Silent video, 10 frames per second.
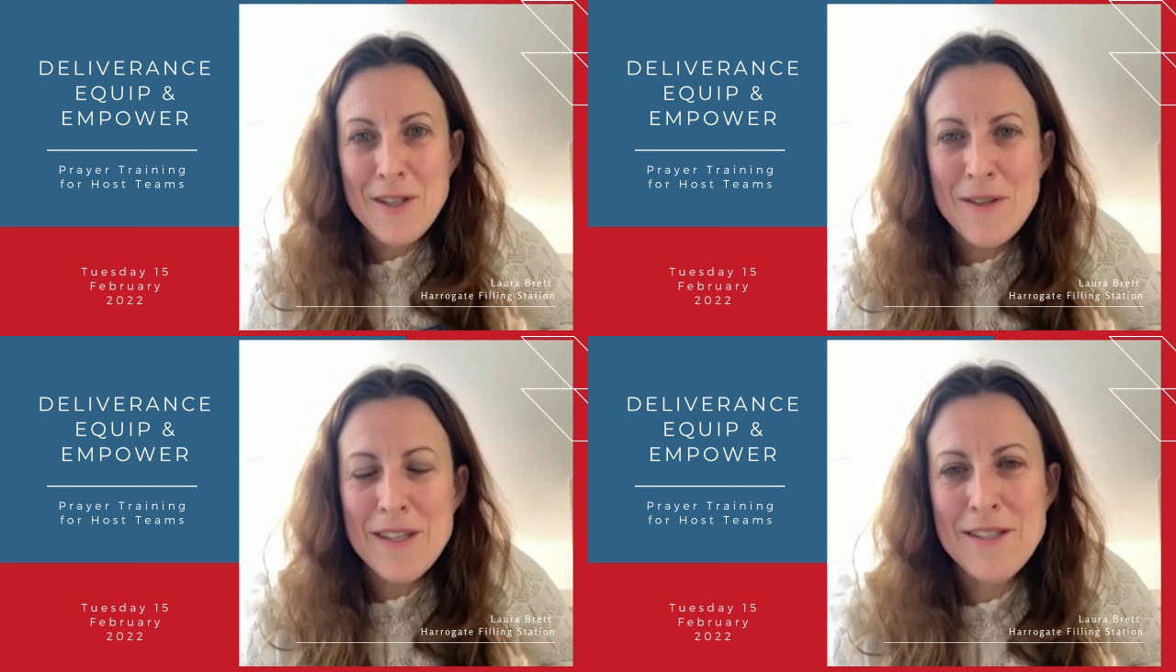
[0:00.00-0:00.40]

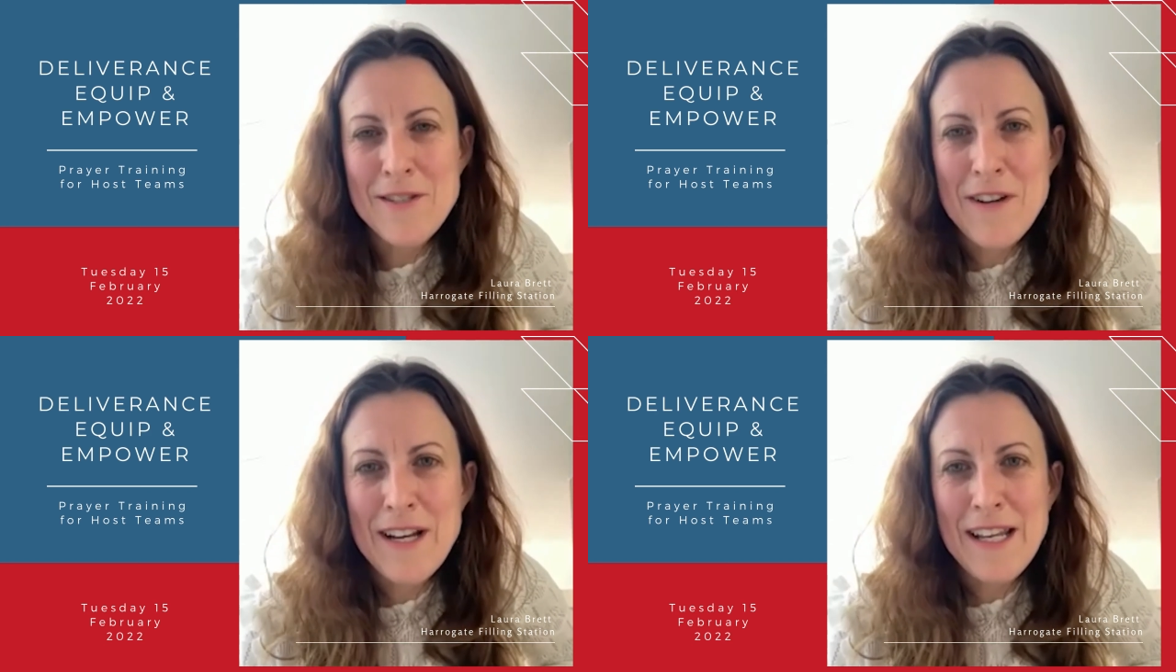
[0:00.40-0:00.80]
do
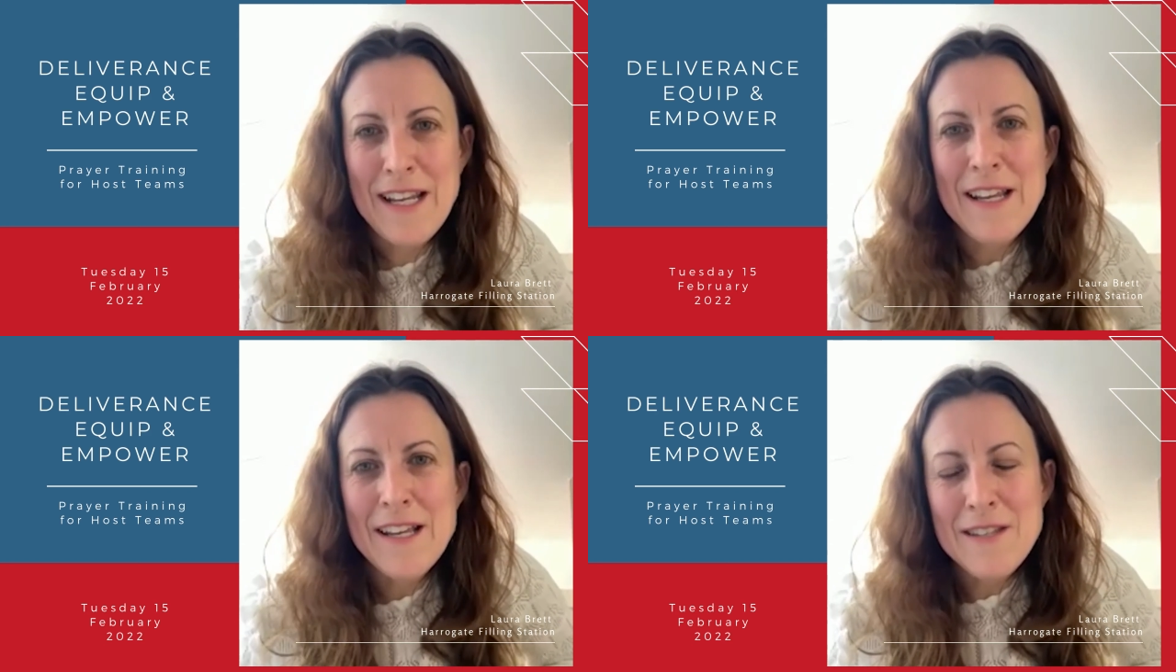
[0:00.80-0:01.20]
this
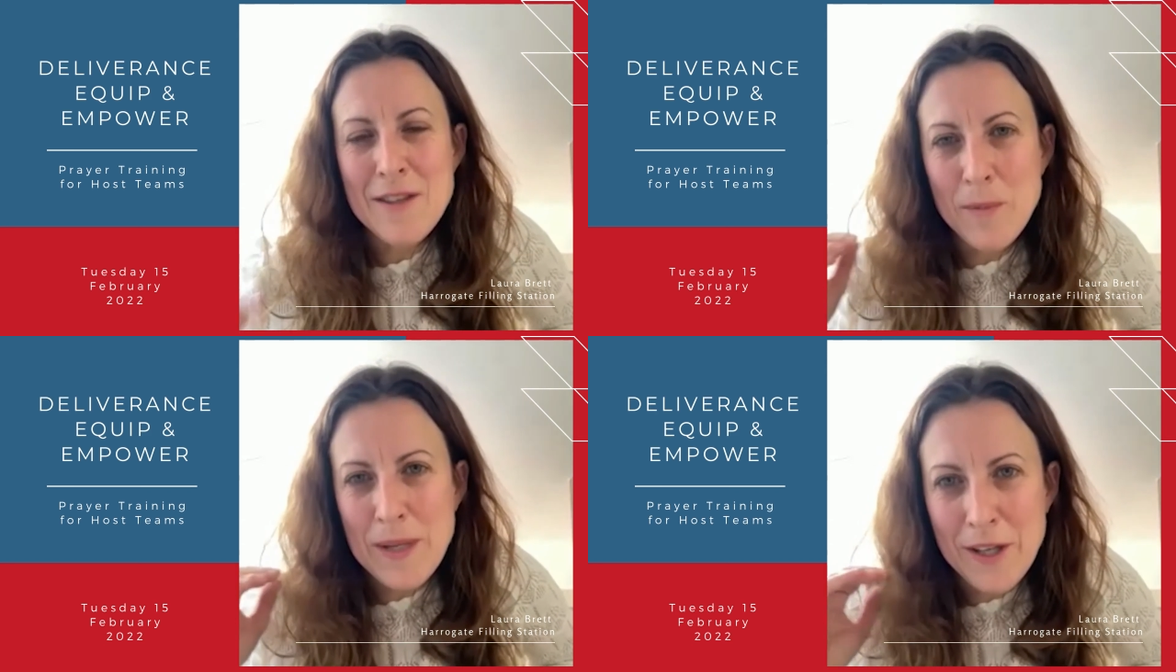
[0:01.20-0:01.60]
training
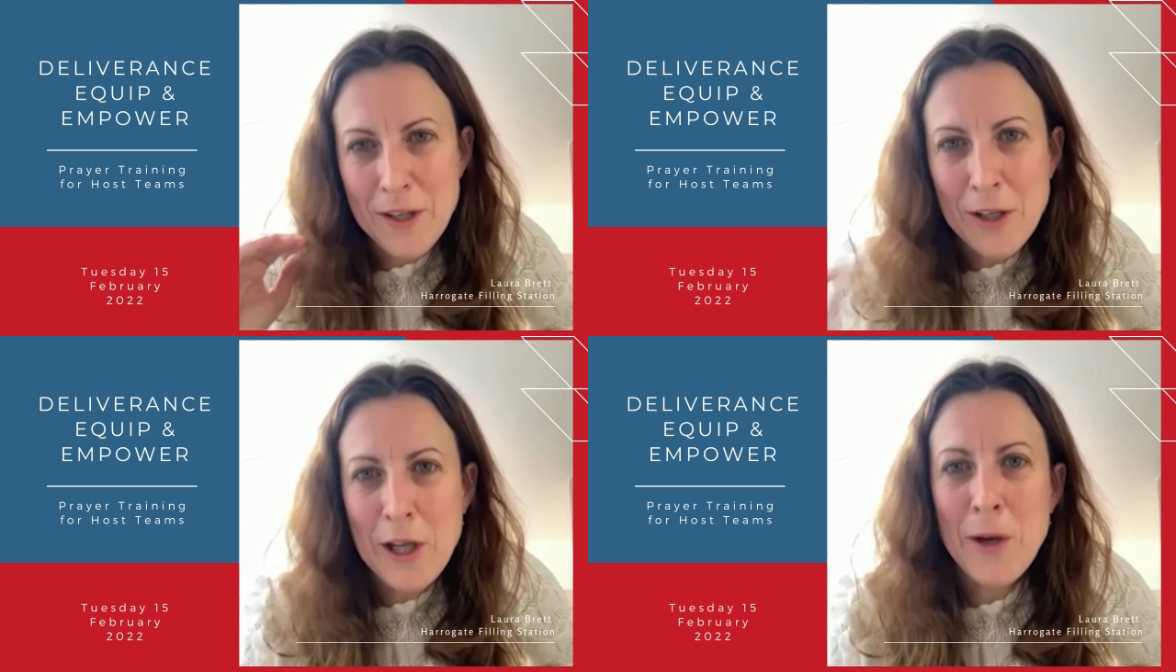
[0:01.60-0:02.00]
so that we
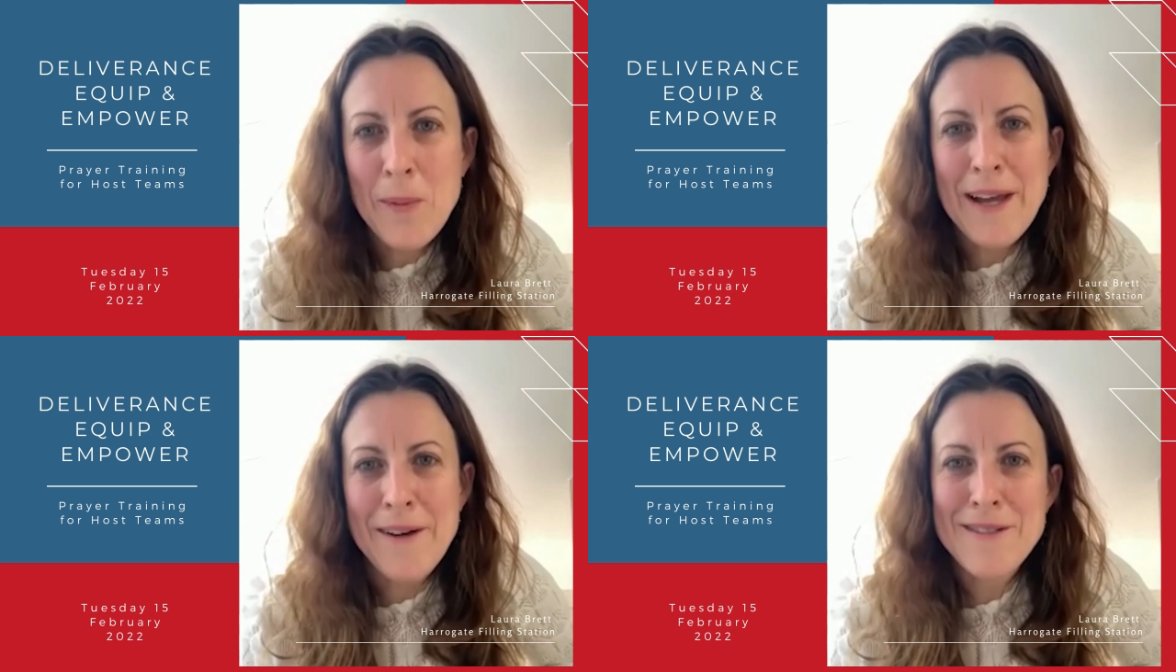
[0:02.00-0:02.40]
can
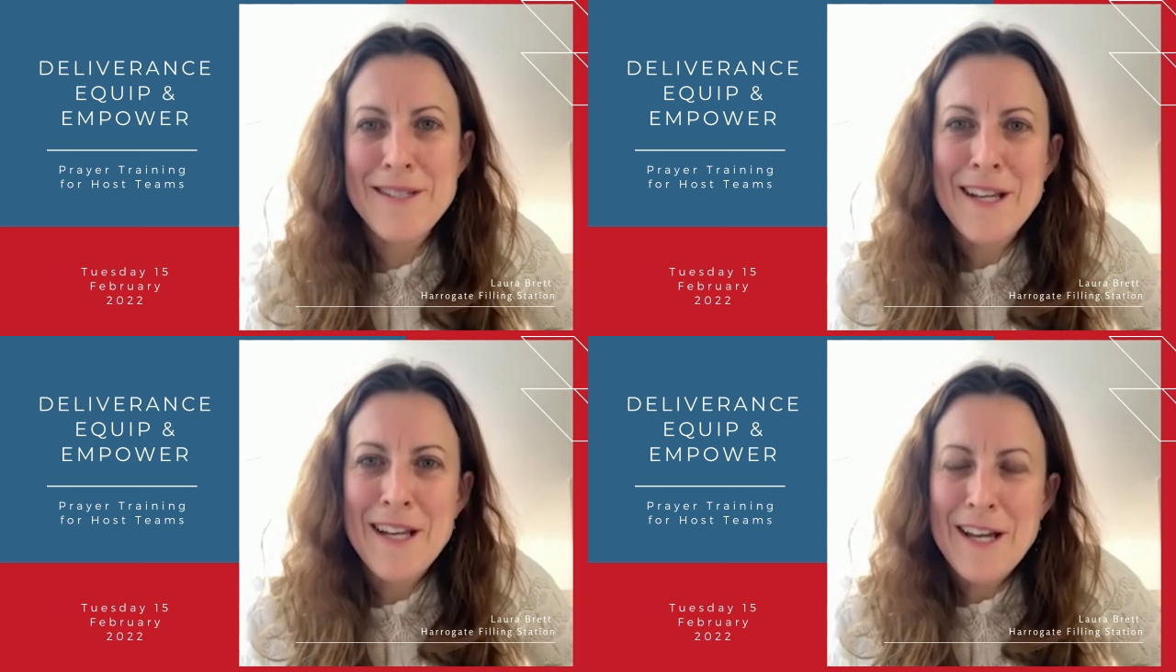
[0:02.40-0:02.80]
go out